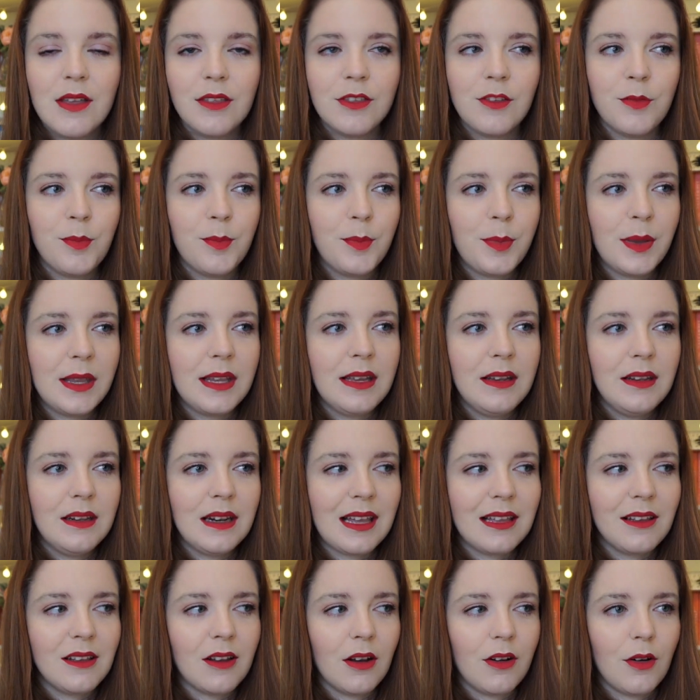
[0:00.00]
They've been
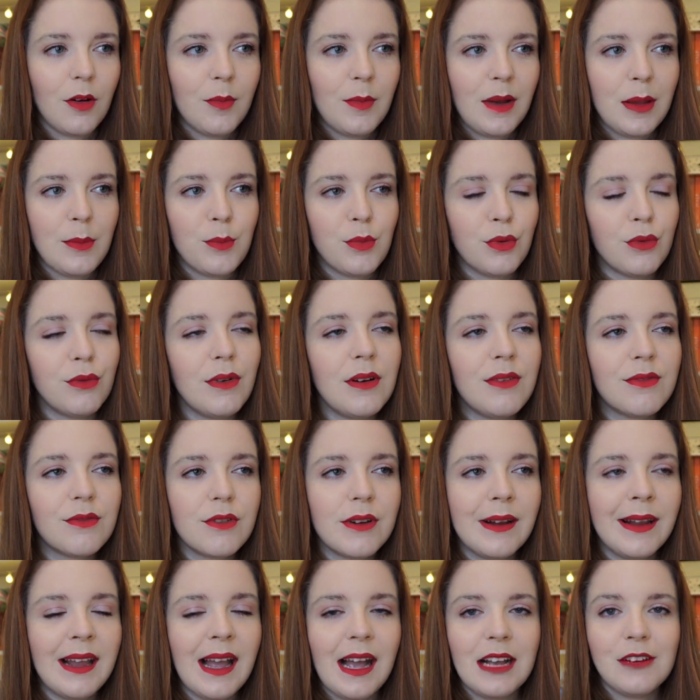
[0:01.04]
like on my
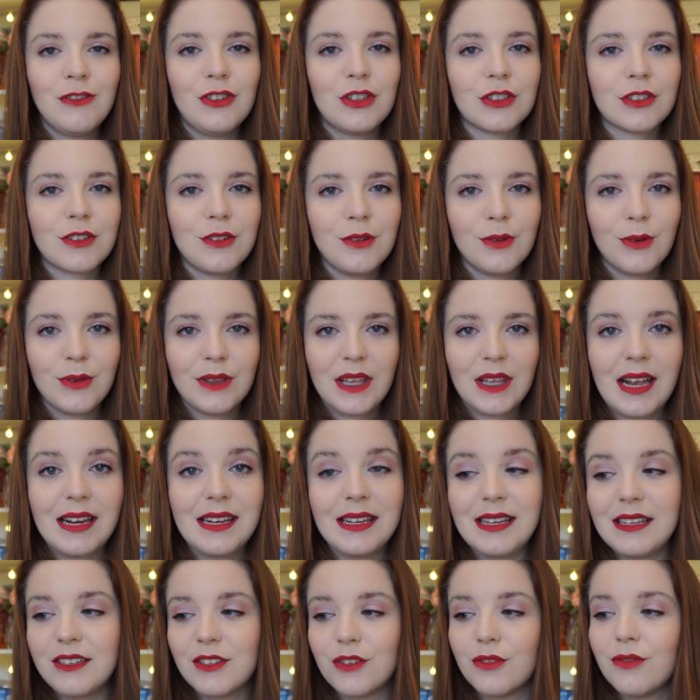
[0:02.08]
periphery. I just know
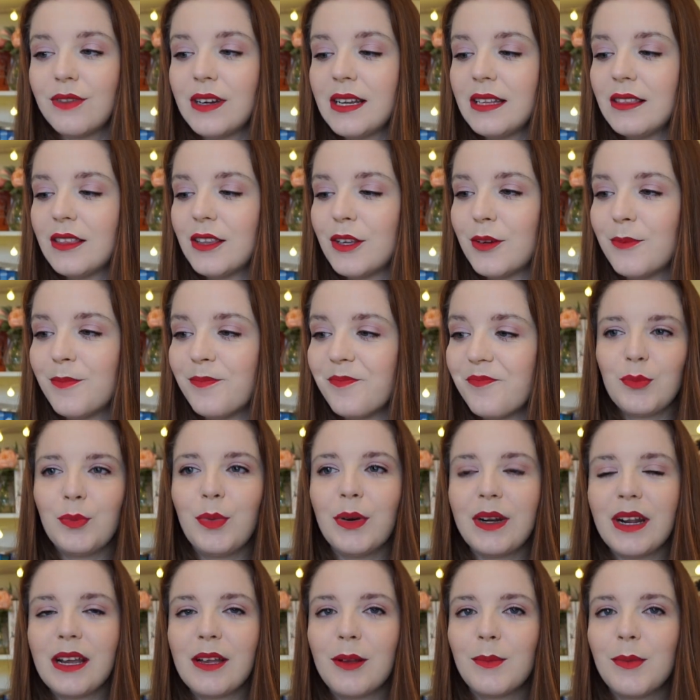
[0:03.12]
need to read them,
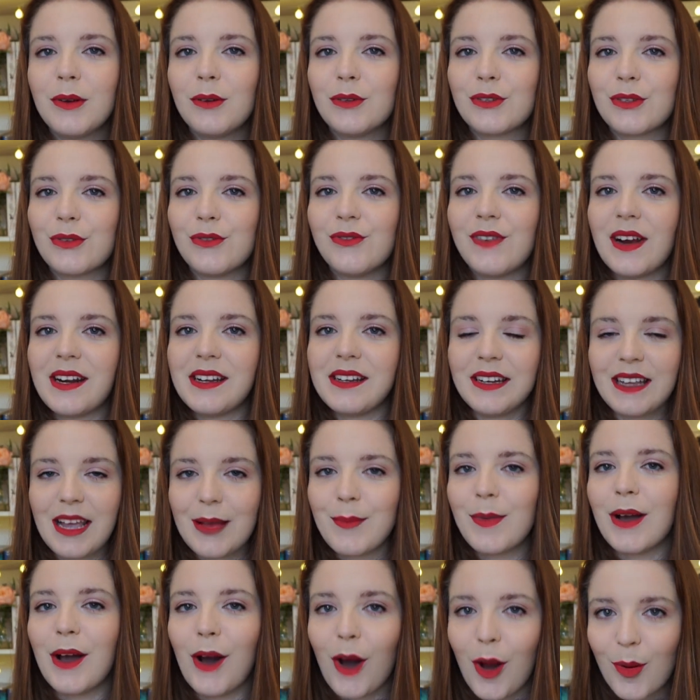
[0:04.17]
but I am also ready to
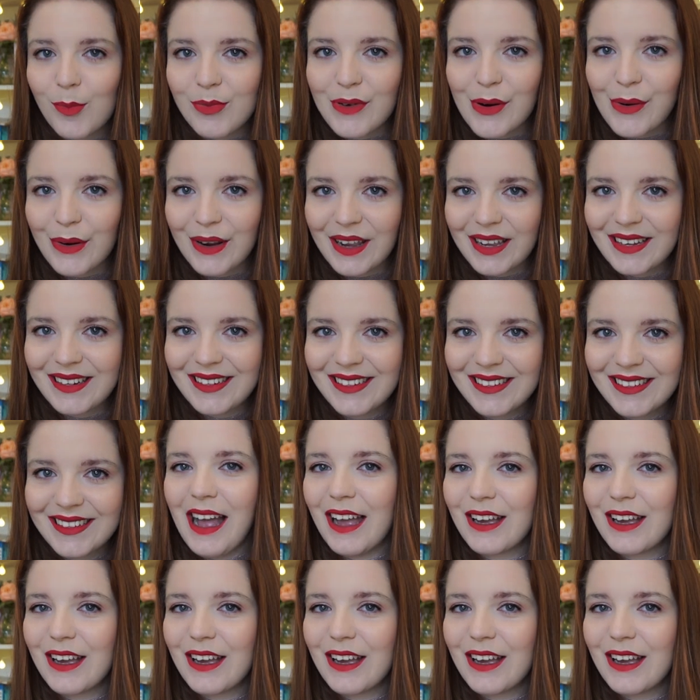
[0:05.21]
get my heart broken.